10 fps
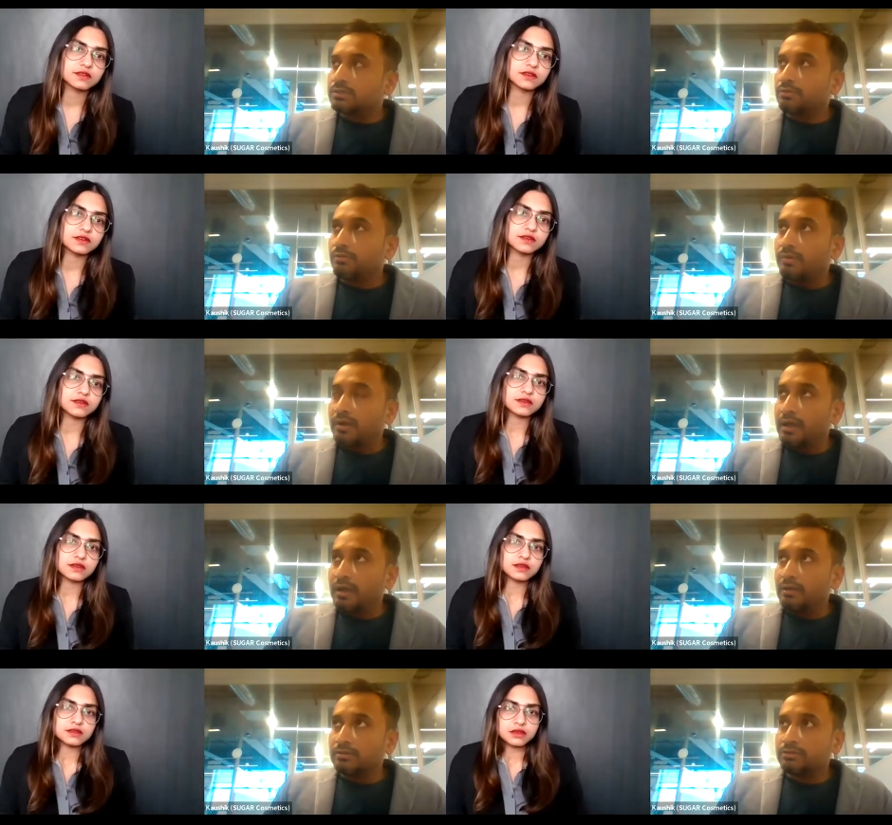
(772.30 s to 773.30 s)
Speaker 1: so
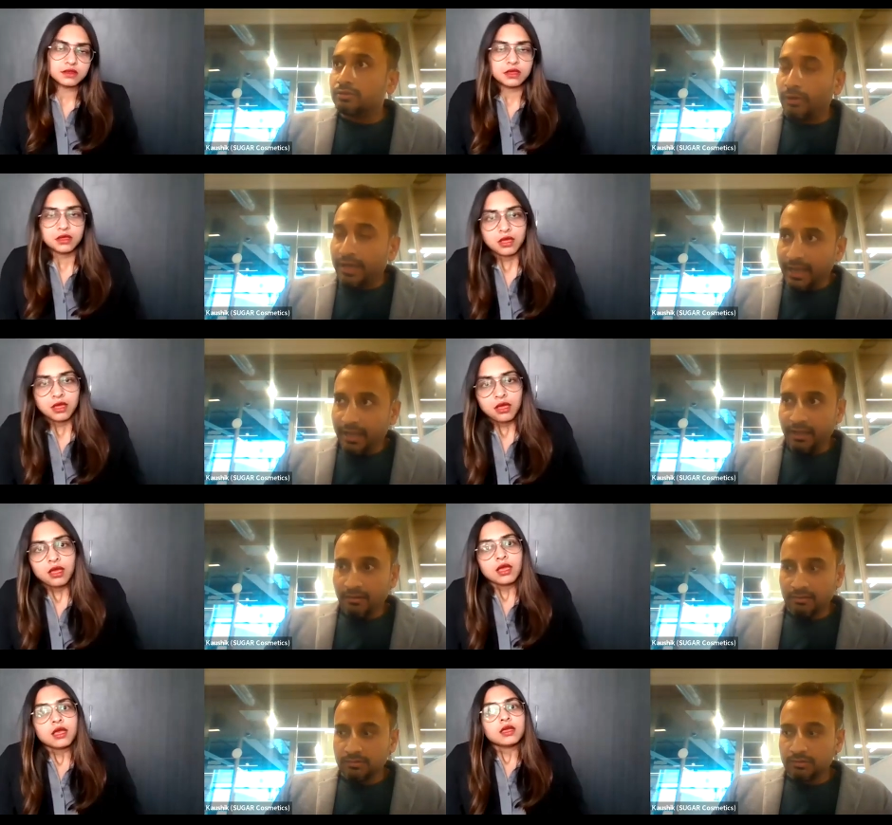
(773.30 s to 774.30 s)
today
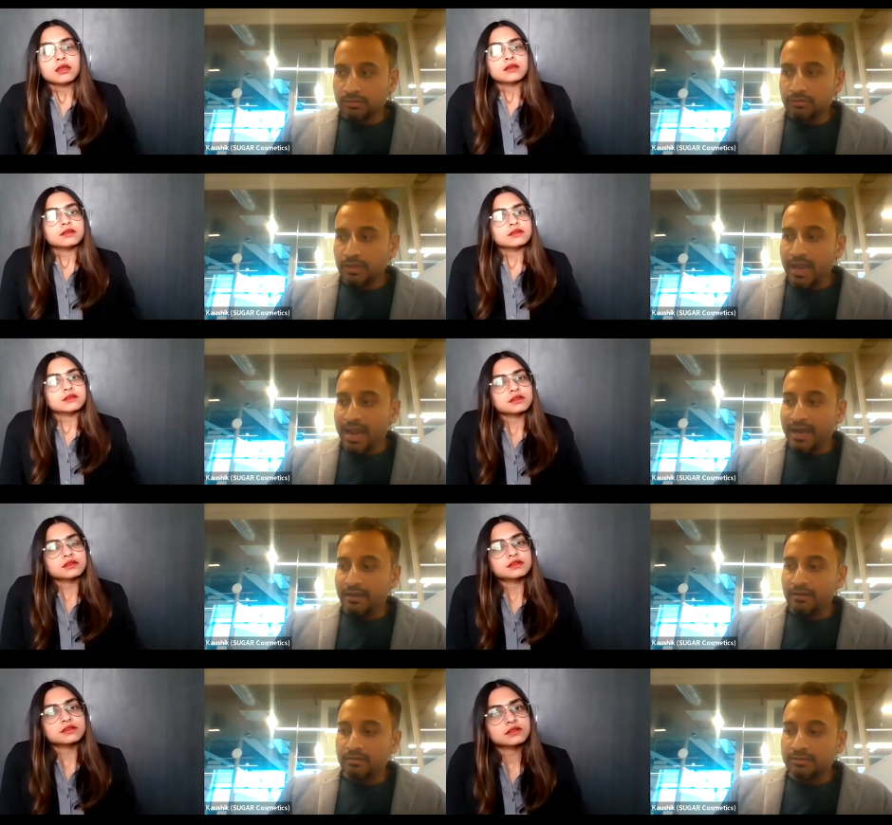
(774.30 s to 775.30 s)

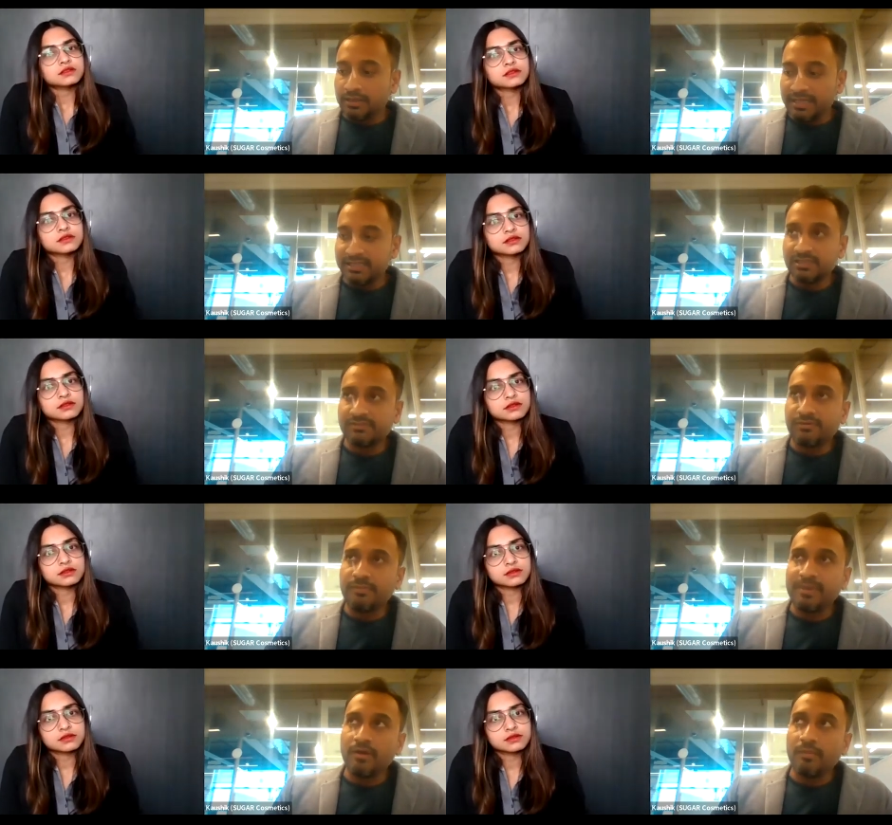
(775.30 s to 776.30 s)
and the reasons for
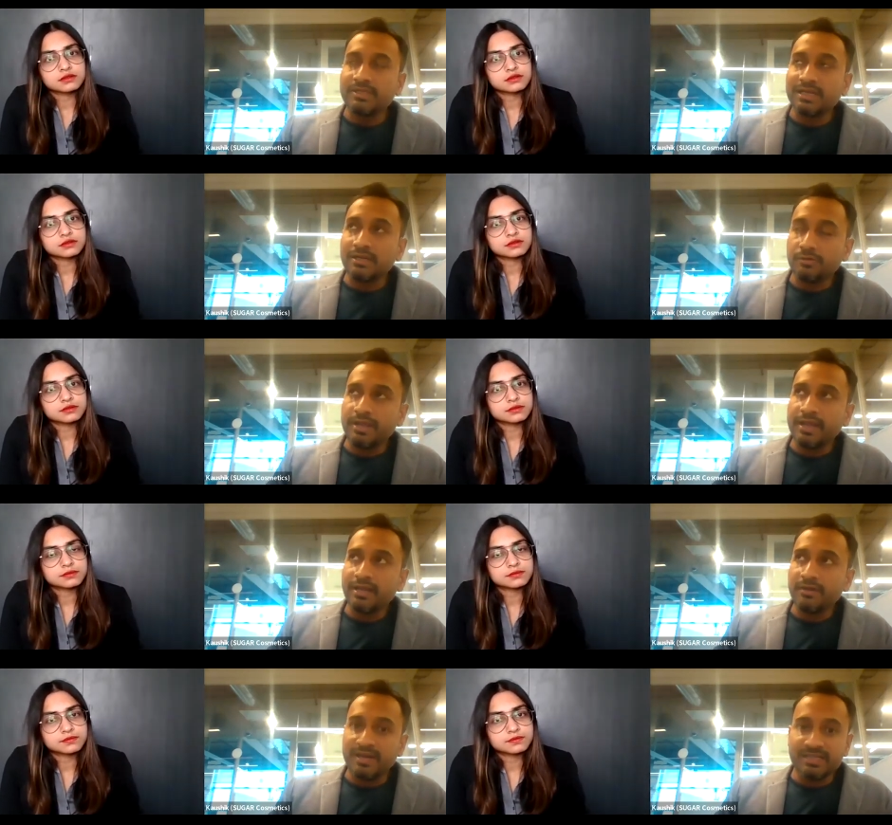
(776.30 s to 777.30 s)
being omnichannel today
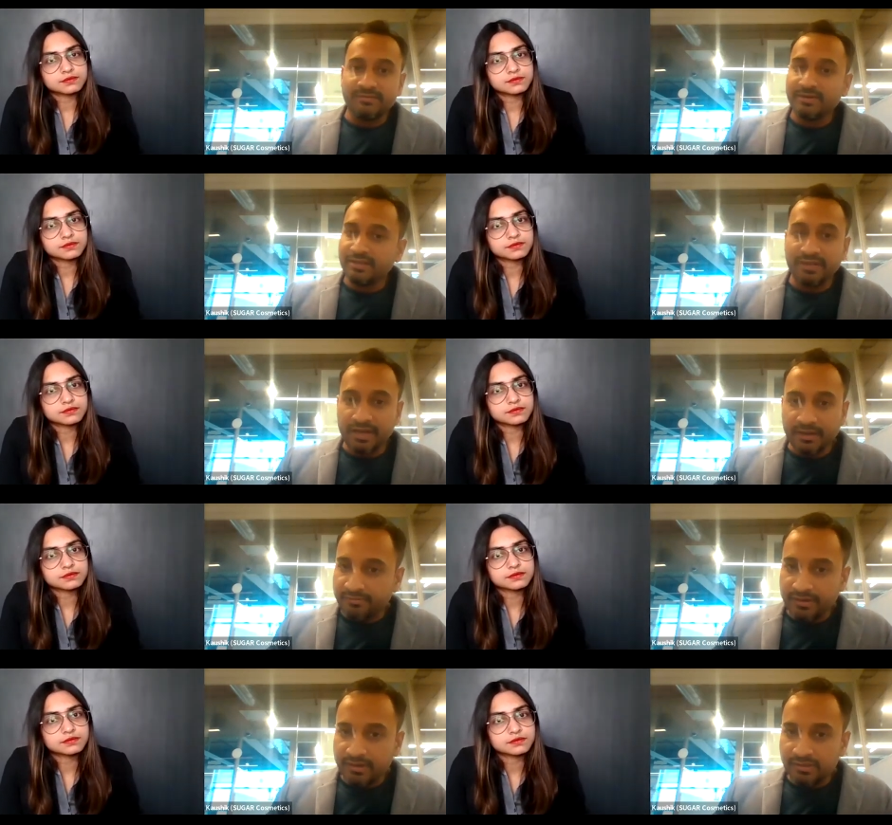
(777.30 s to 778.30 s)
and 2017 are very
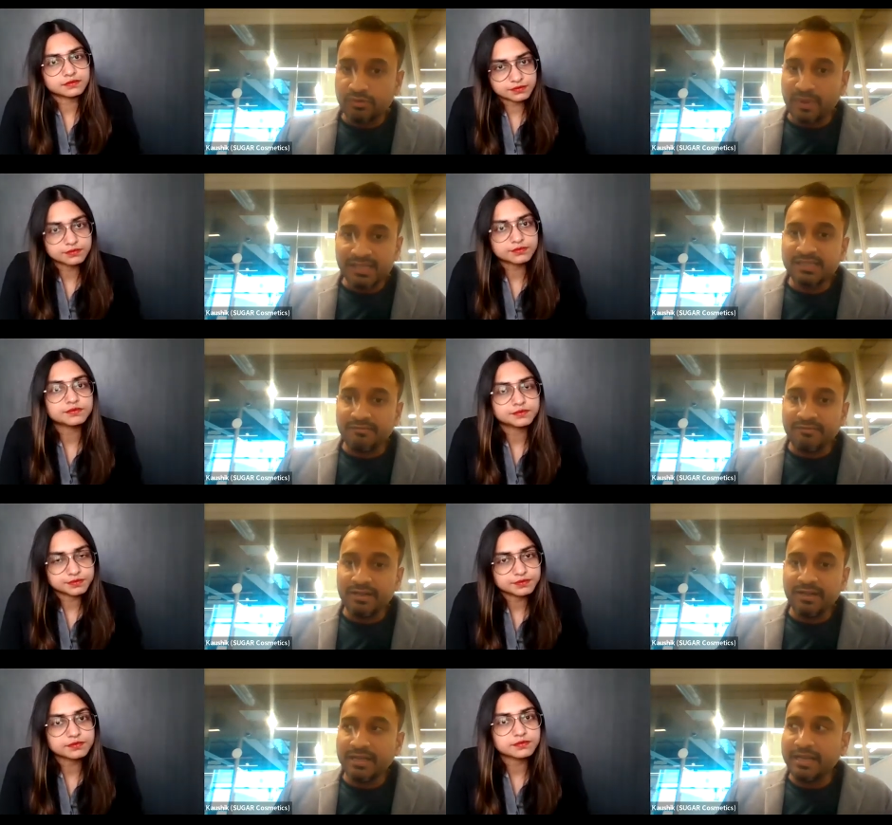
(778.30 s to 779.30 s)
different. So
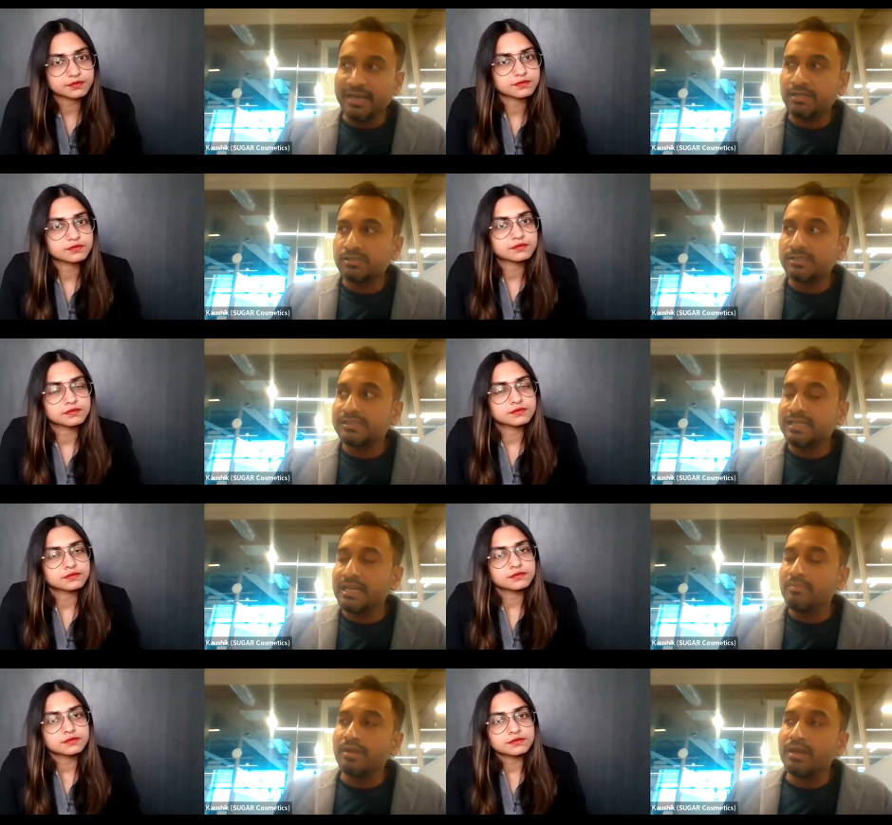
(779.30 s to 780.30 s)
2017, it
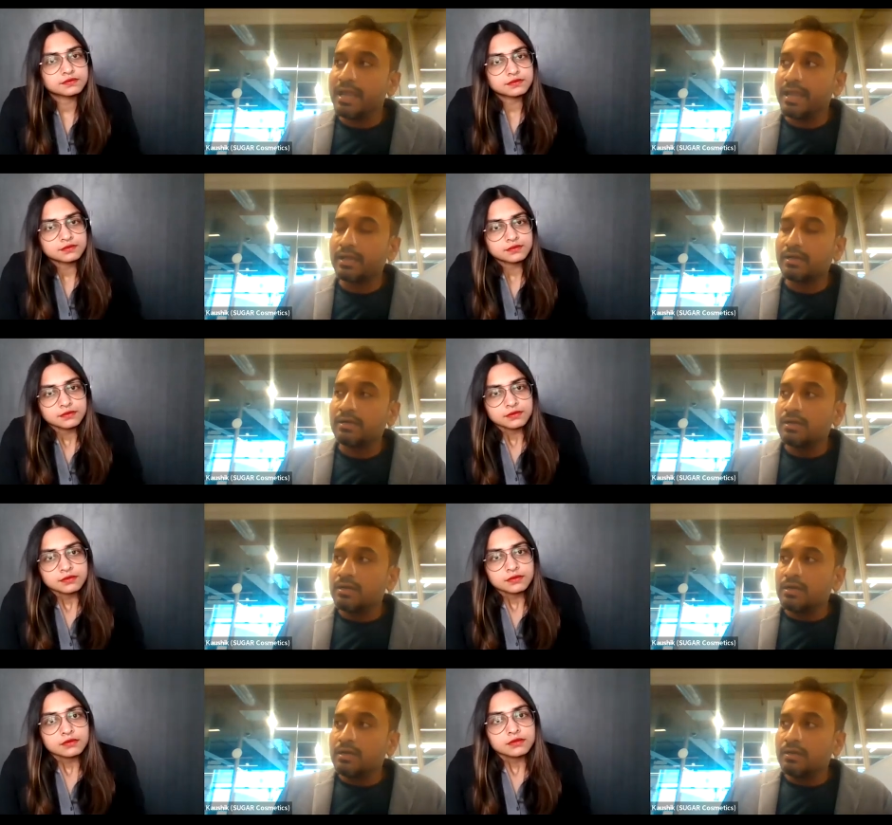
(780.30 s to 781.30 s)
seemed like
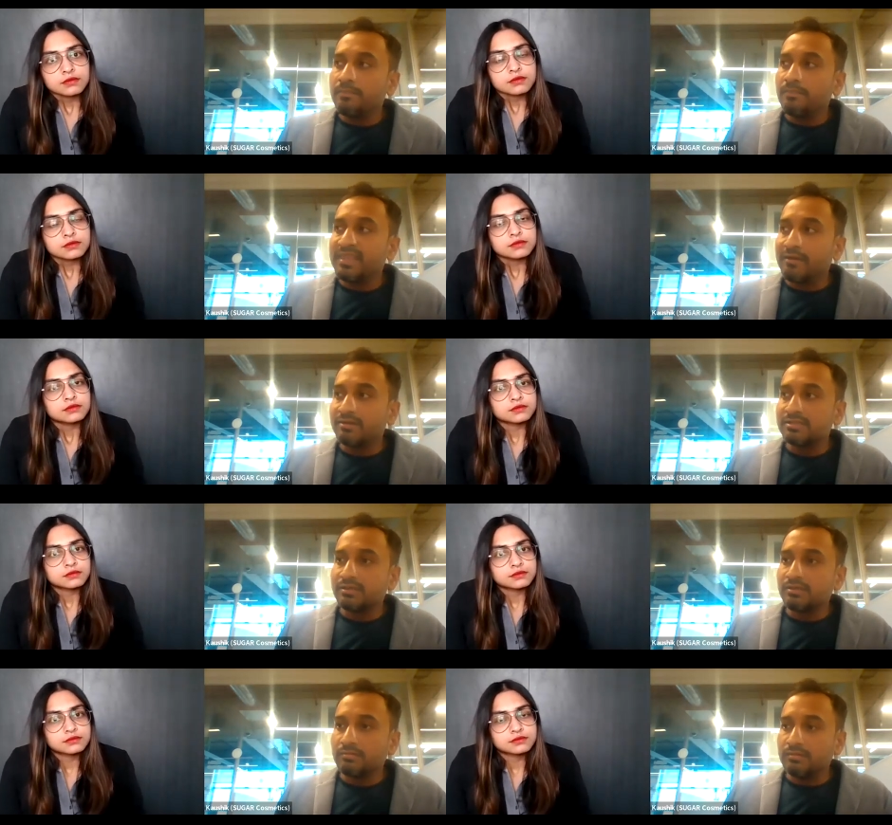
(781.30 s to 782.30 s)
there was
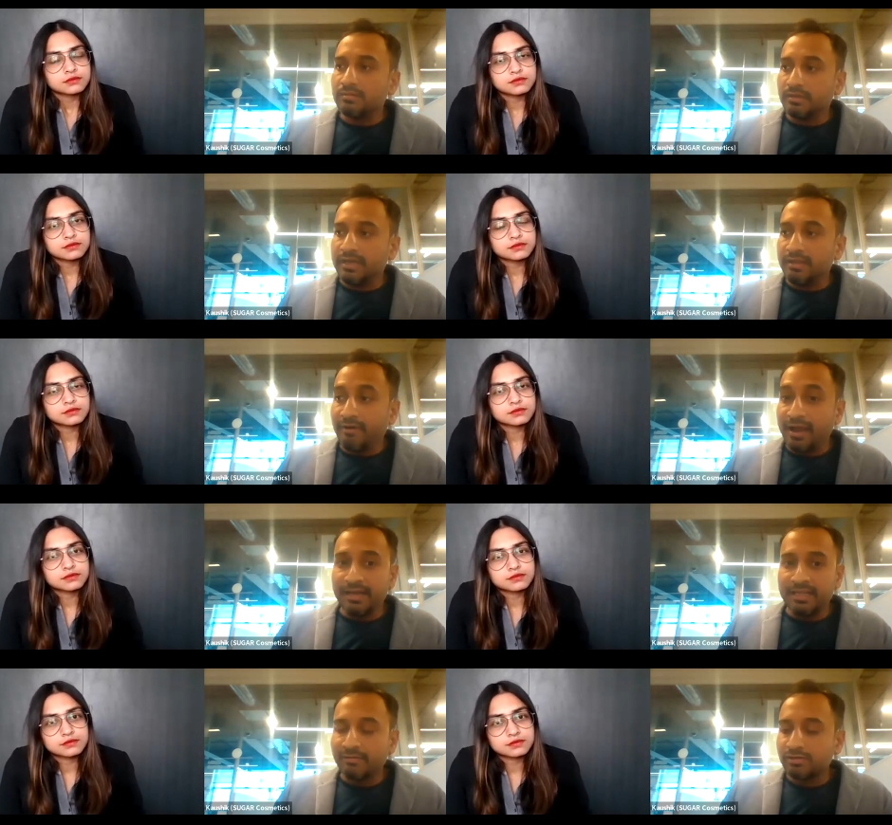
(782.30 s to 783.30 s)
a
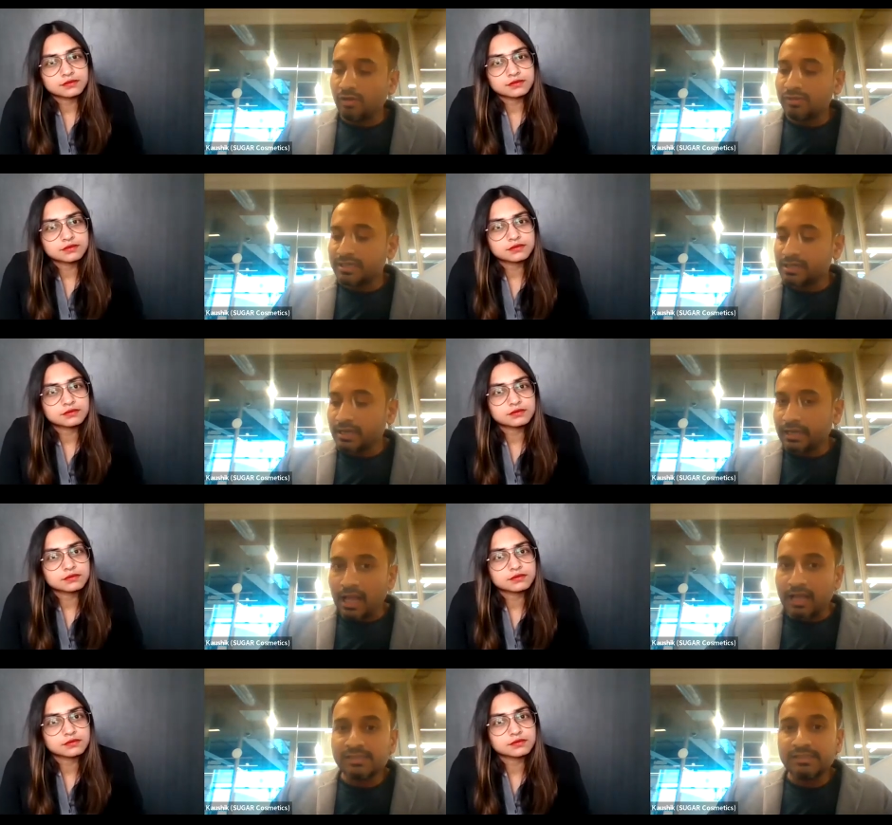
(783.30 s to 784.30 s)
divide. There was almost like a class